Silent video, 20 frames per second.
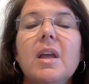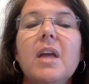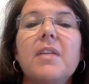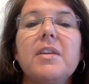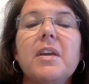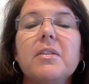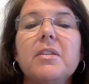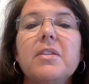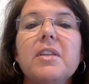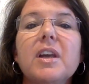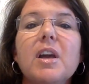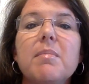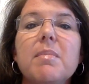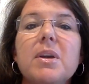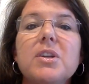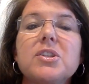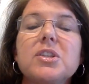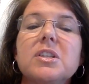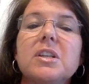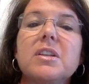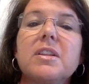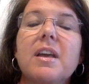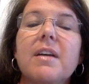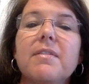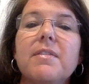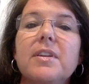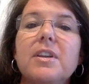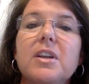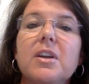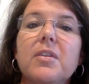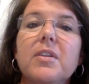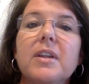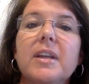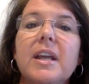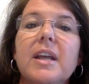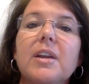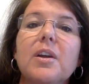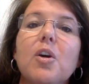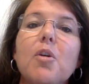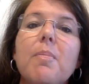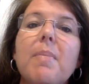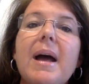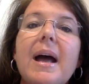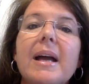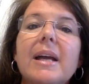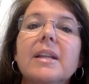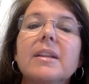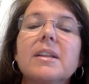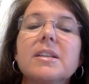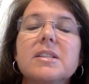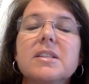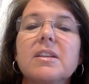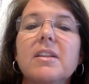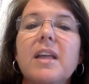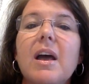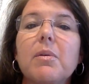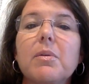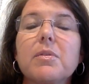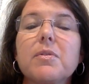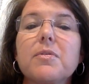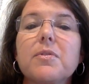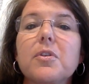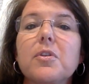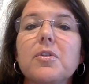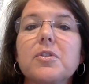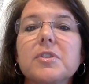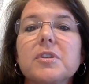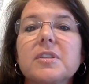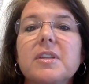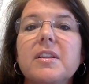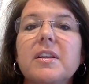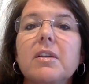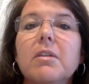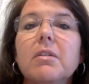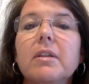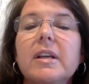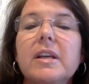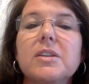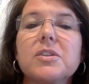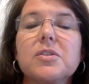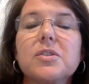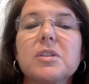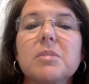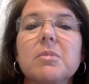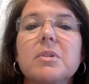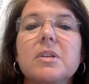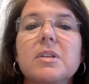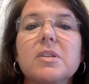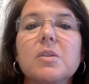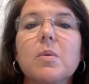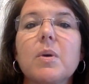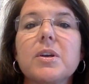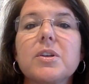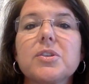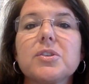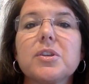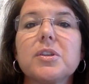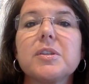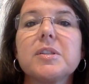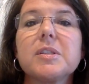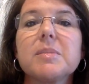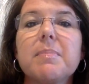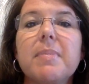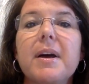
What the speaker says: And the other thing I mentioned in that video, that again, go back and listen to that one first, because I think it'll answer some of these questions.